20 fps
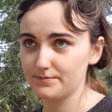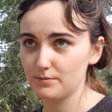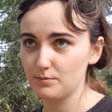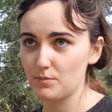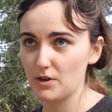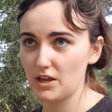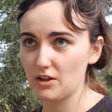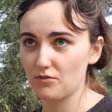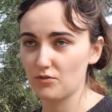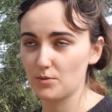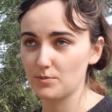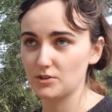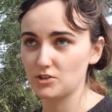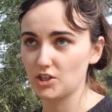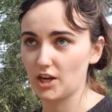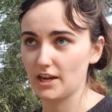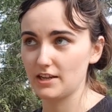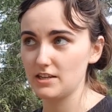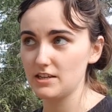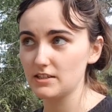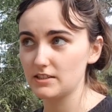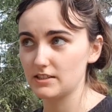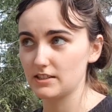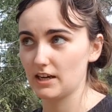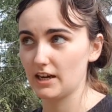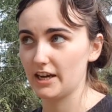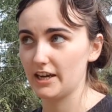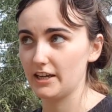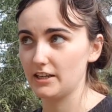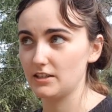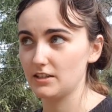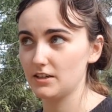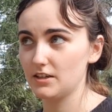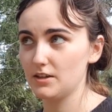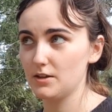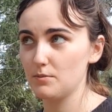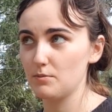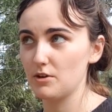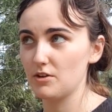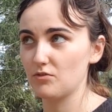be it from the Chinese side,
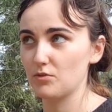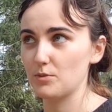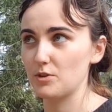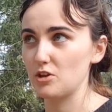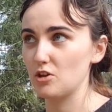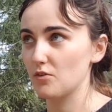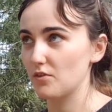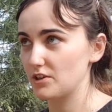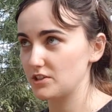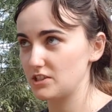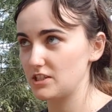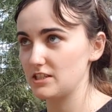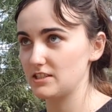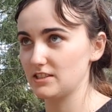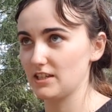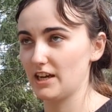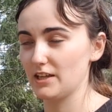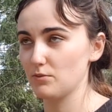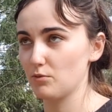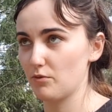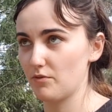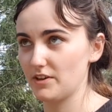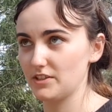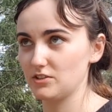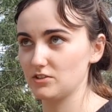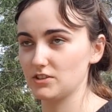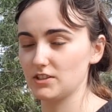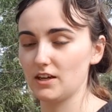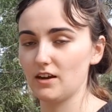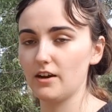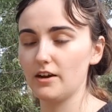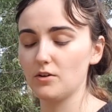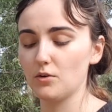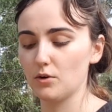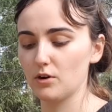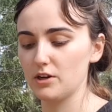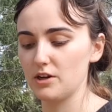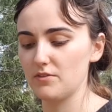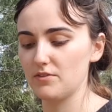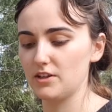be it from the university side, the professor side,
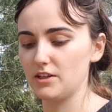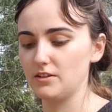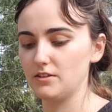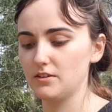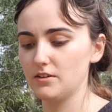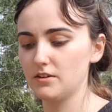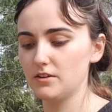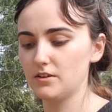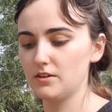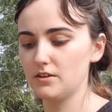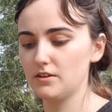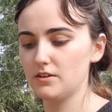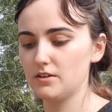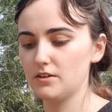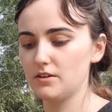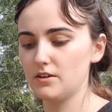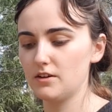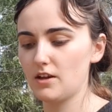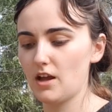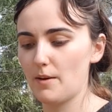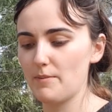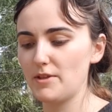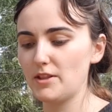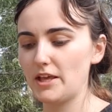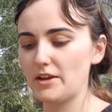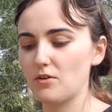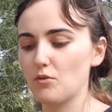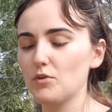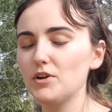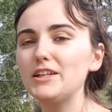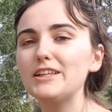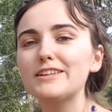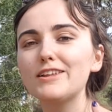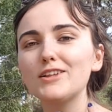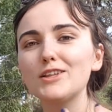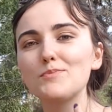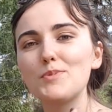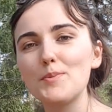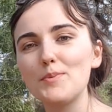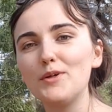or even, really the
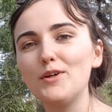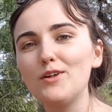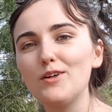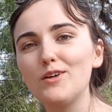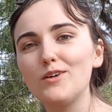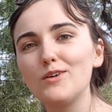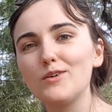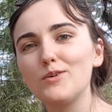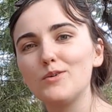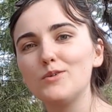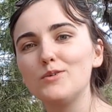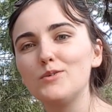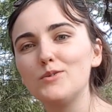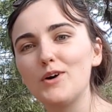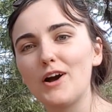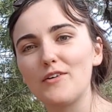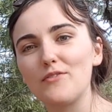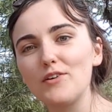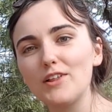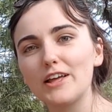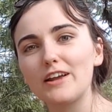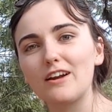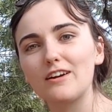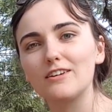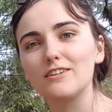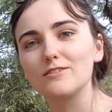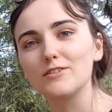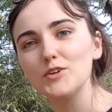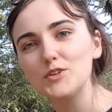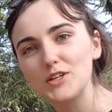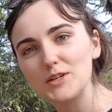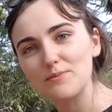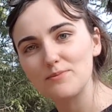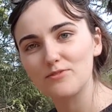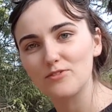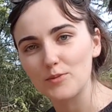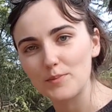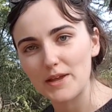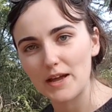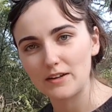only people who I feel are rooting
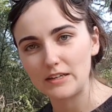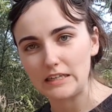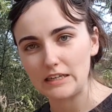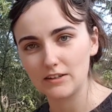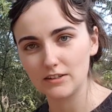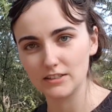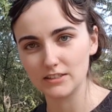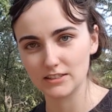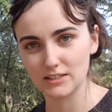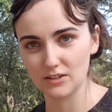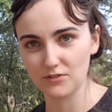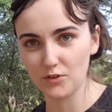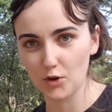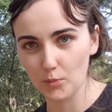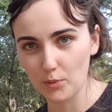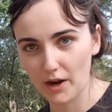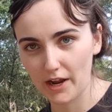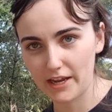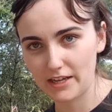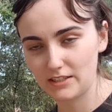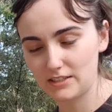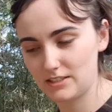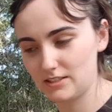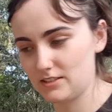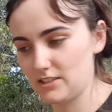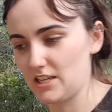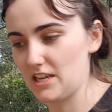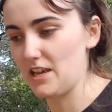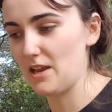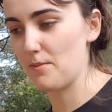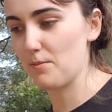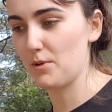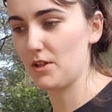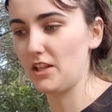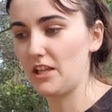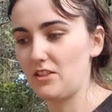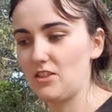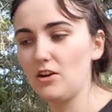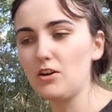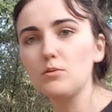for me out here is the Fulbright team,
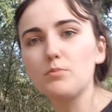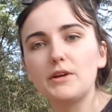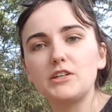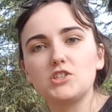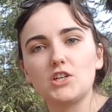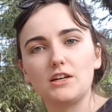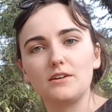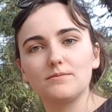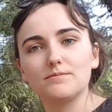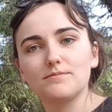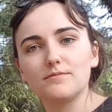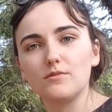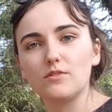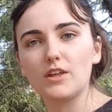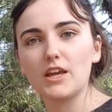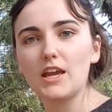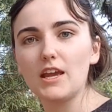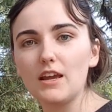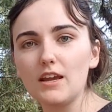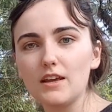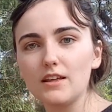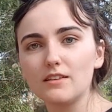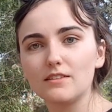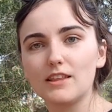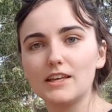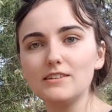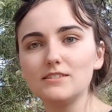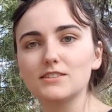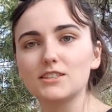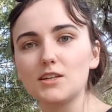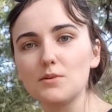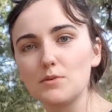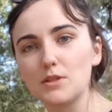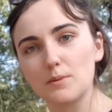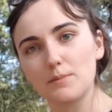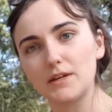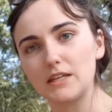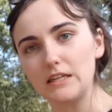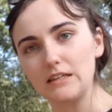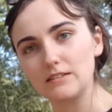but they're in Beijing. They just give me the
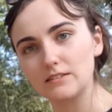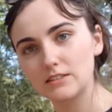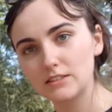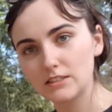money.